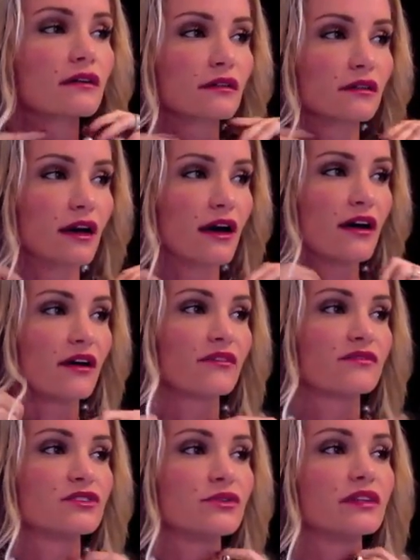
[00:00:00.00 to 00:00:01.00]

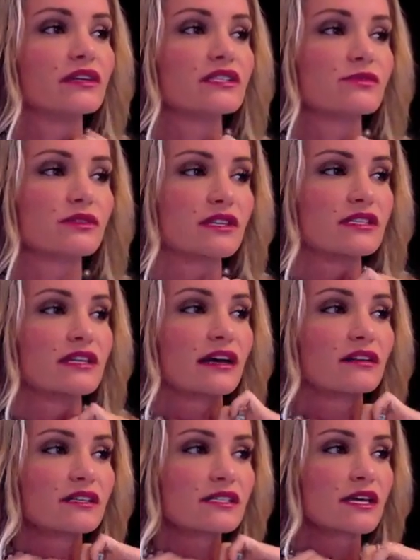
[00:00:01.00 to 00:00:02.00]
love doing this with this
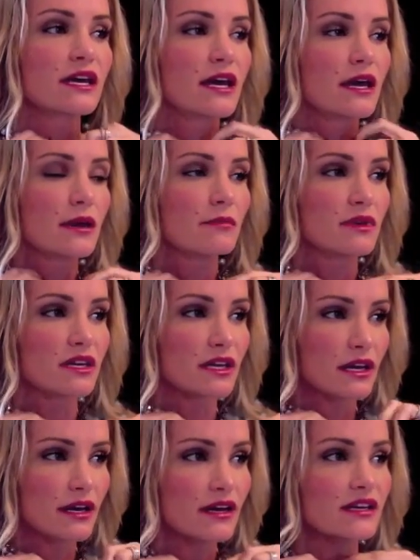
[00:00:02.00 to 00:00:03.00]
necklace
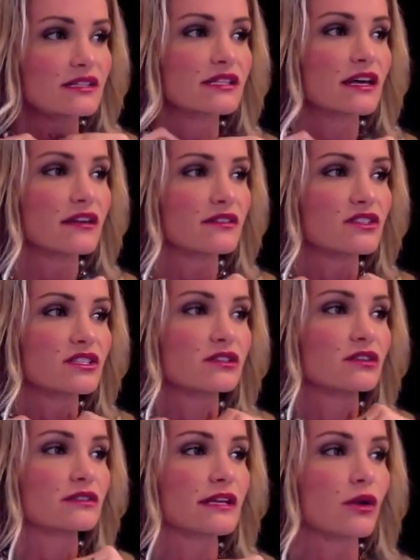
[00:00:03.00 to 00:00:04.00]
because then it just
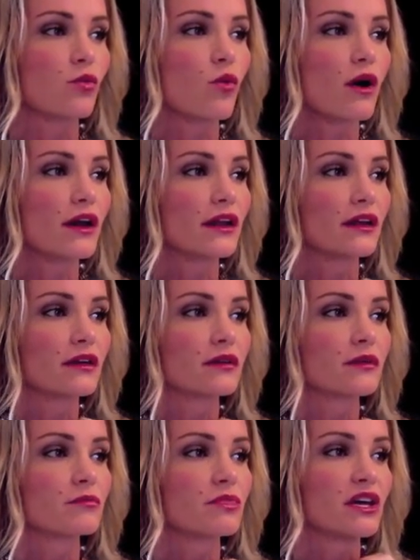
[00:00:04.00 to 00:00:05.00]
looks like one
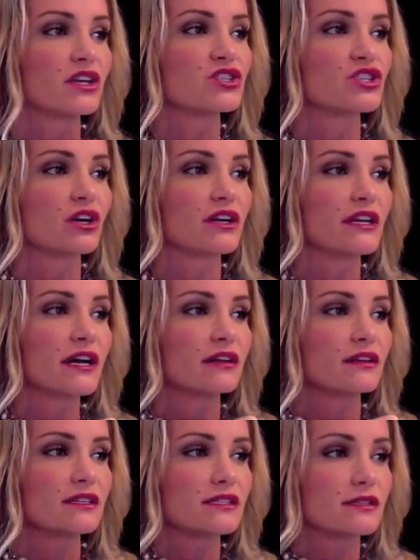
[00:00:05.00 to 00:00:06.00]
big chunky
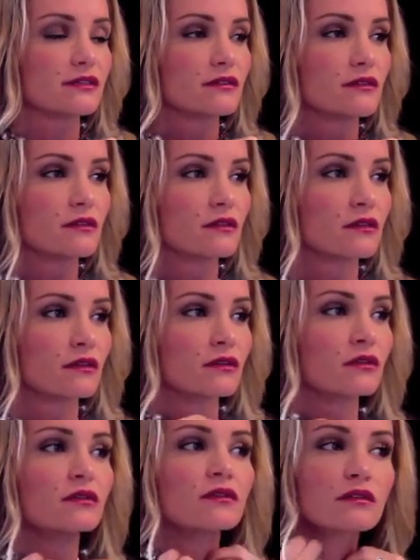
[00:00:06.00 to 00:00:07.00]
necklace.
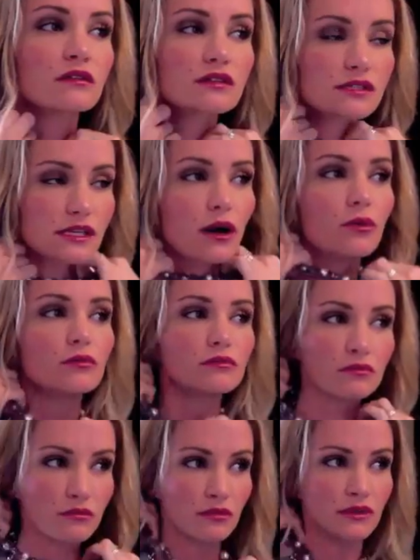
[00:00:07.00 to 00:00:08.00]
So
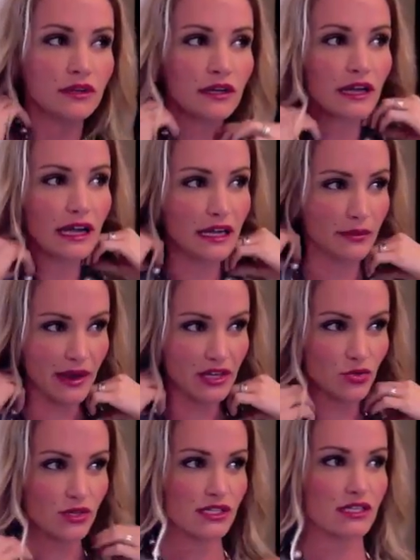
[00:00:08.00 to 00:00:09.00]
anyway,
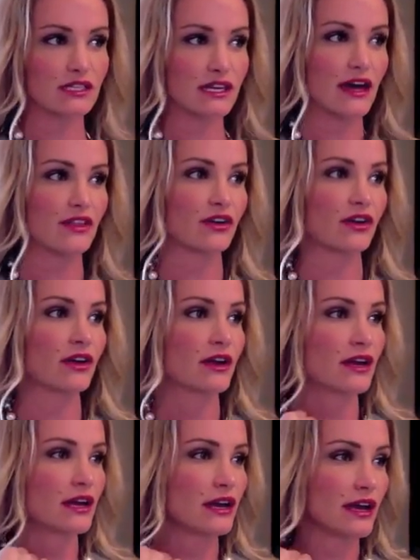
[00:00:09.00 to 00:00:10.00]
twist it together
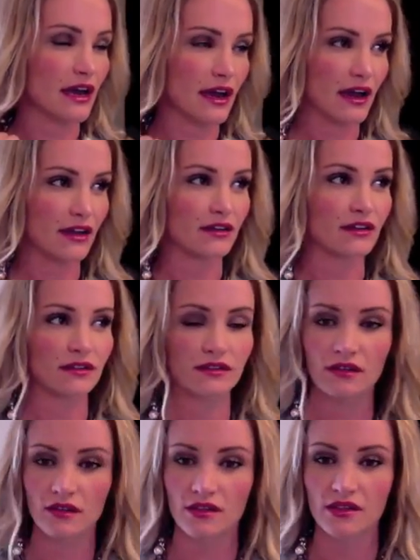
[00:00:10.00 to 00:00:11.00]
and
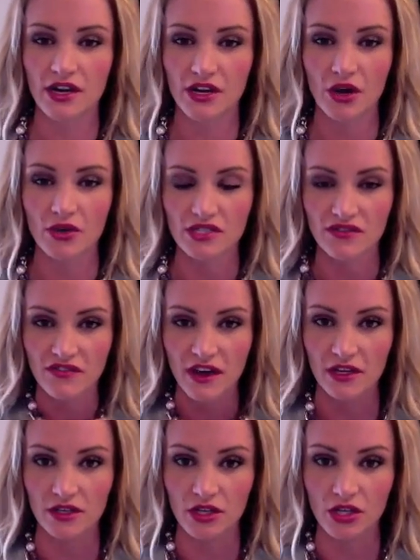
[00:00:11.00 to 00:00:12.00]
there you go. It's a
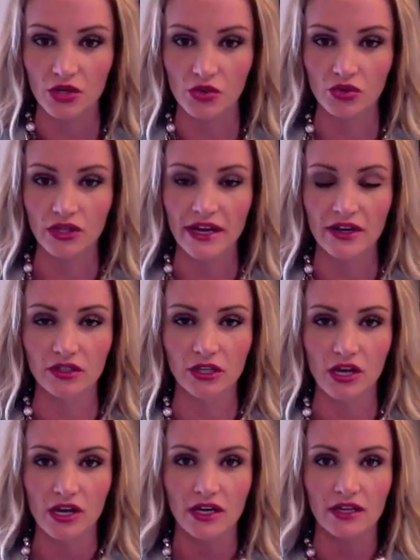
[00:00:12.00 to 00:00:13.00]
fun, cute, layered
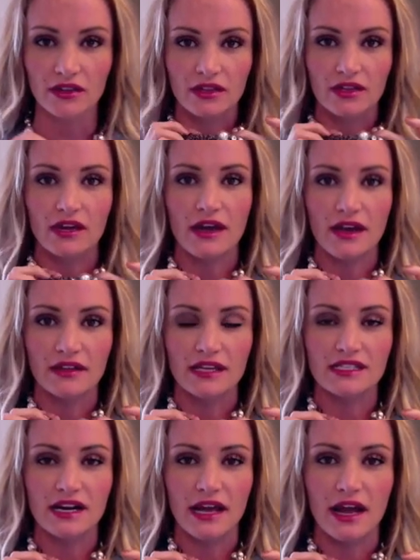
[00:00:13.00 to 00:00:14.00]
look, and
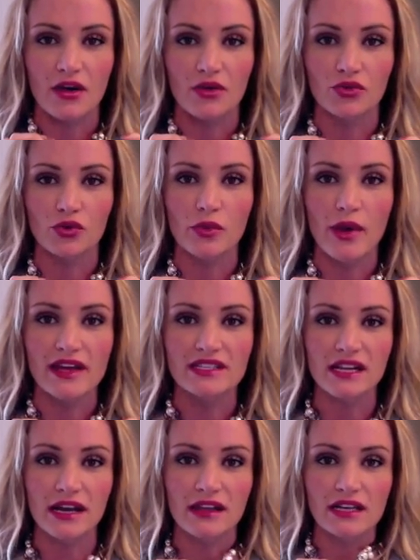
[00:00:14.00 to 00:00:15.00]
that's kind of how 3 ways
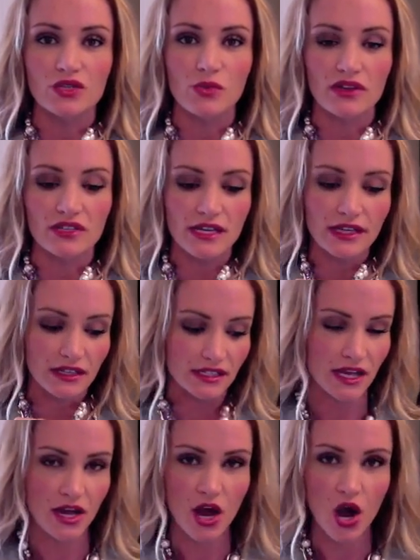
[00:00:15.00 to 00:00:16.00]
that I like to wear this
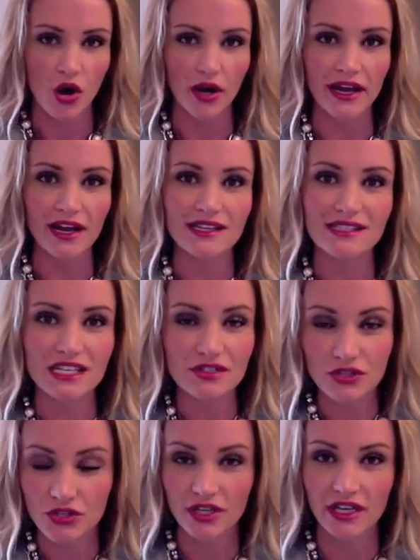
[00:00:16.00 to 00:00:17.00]
necklace. Okay, guys, thanks for
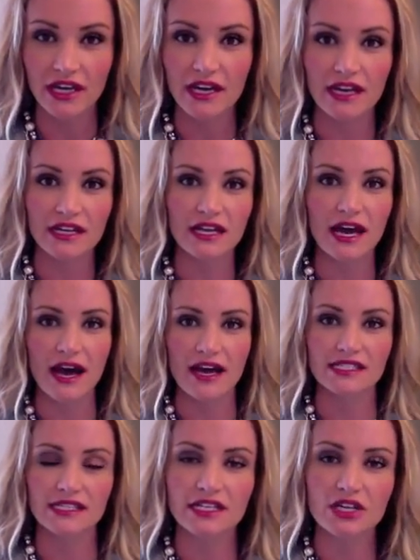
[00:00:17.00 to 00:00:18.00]
tuning in.
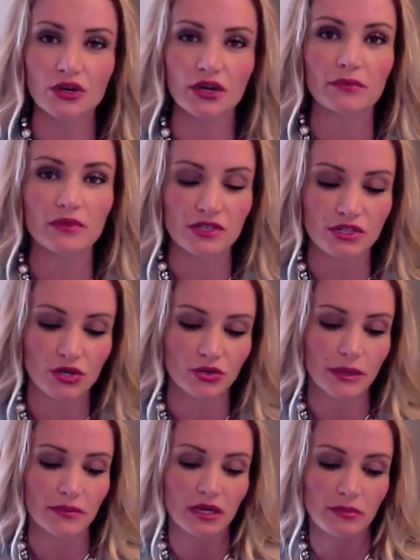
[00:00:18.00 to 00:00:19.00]
Stay tuned.
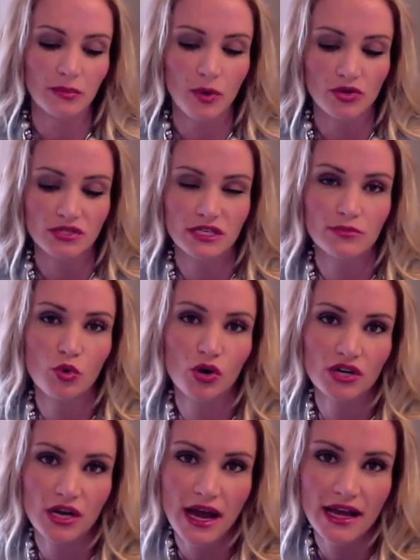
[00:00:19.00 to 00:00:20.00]
I'm going to be posting
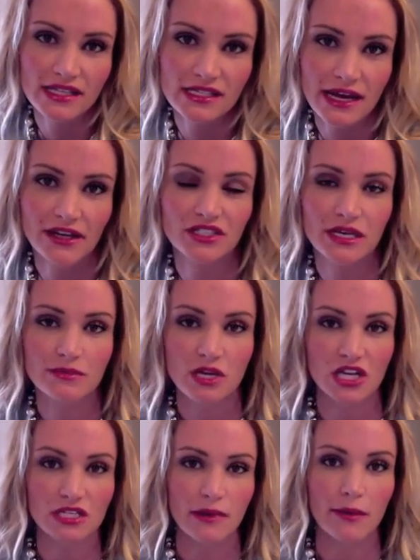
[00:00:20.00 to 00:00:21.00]
more style tips
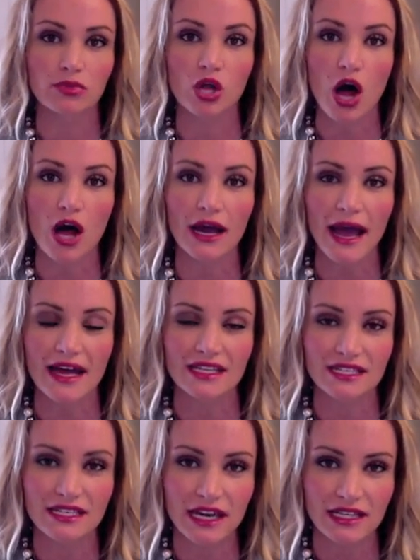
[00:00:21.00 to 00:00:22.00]
onto my blog at
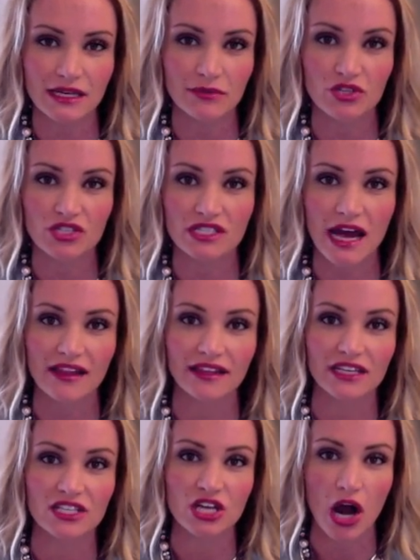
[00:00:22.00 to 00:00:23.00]

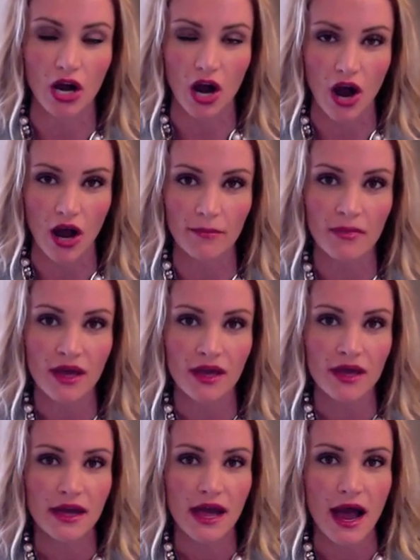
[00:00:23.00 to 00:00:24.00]
dkwstyling.com.
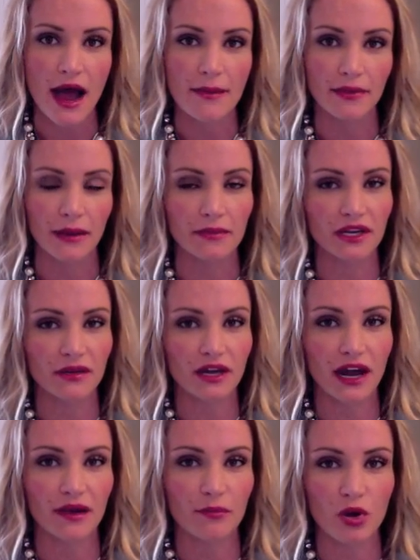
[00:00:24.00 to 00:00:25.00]
And I'm going to
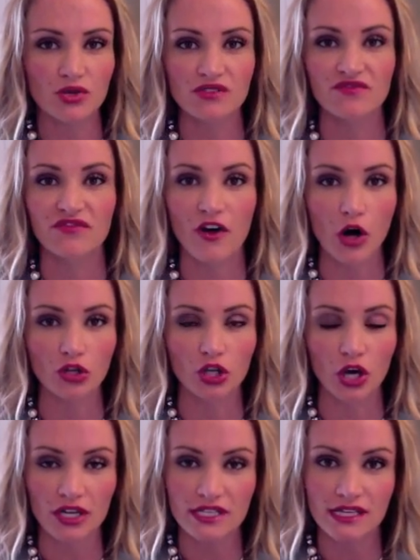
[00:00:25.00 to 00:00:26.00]
kind of post some fall
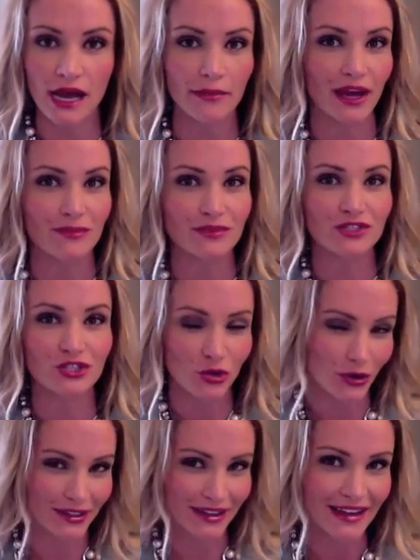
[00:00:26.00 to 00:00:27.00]
looks coming up
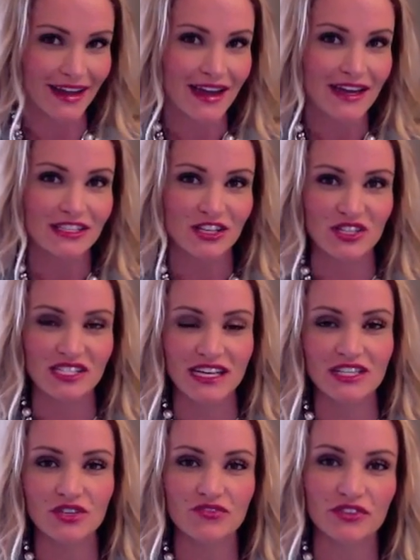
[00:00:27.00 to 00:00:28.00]
shortly. So stay
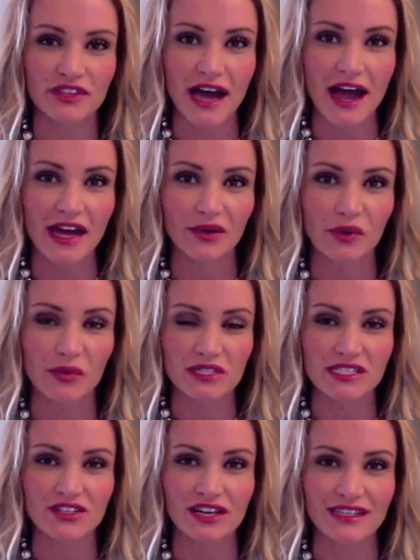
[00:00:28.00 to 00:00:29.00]
tuned for that, and we will
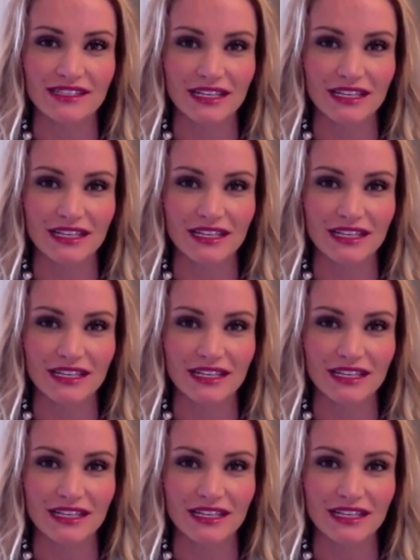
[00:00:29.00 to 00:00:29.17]
see you guys